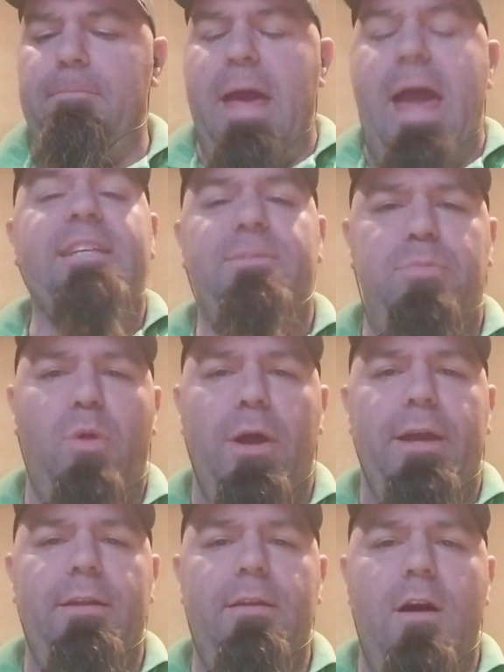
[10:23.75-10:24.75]

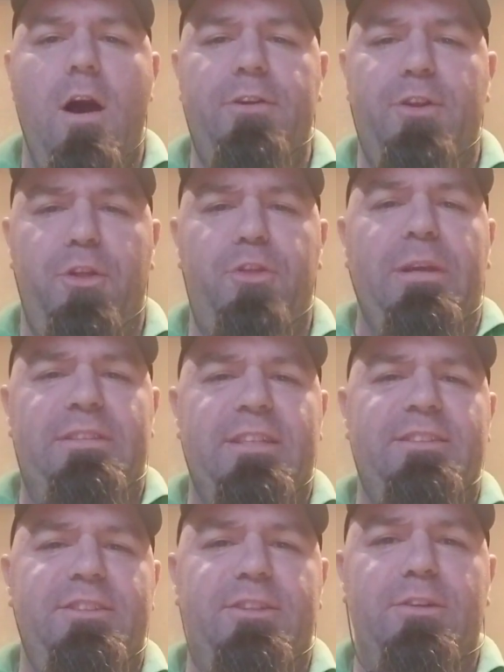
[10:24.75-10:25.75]
exploit on your
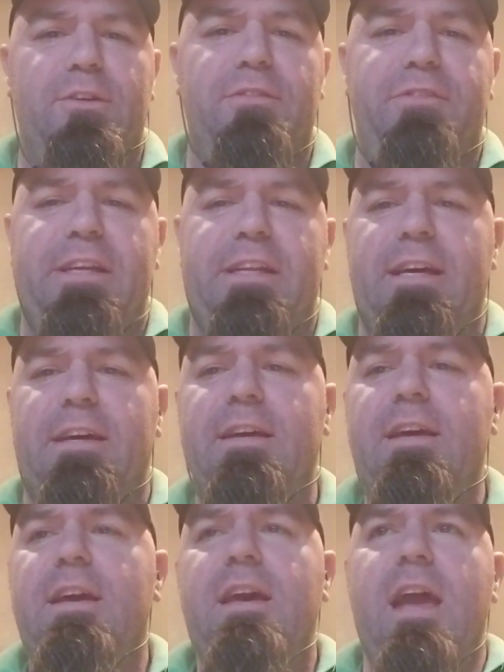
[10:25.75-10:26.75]
360 Vita,
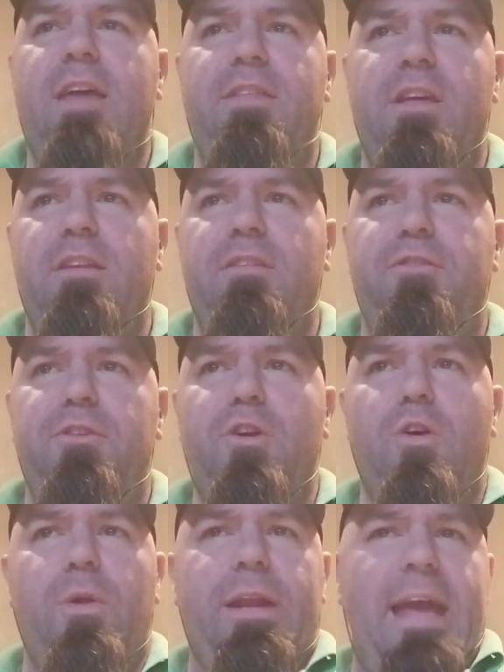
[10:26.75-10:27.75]
and then if you
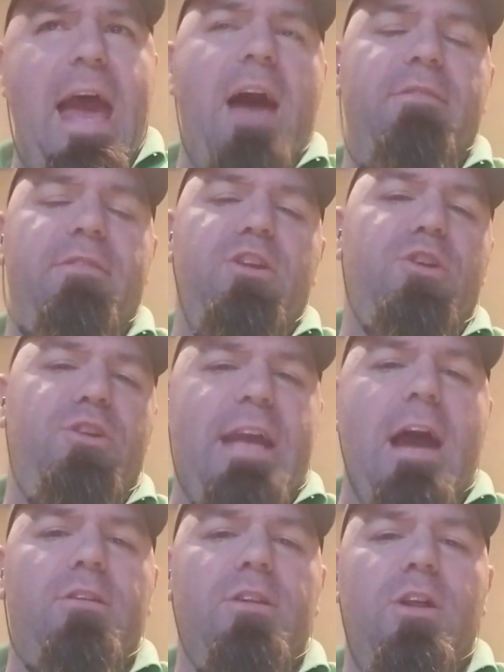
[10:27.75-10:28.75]
don't already have it, you can
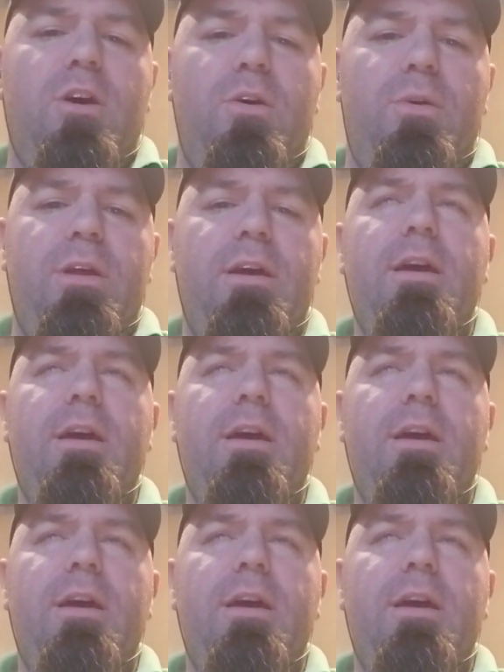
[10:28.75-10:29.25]
download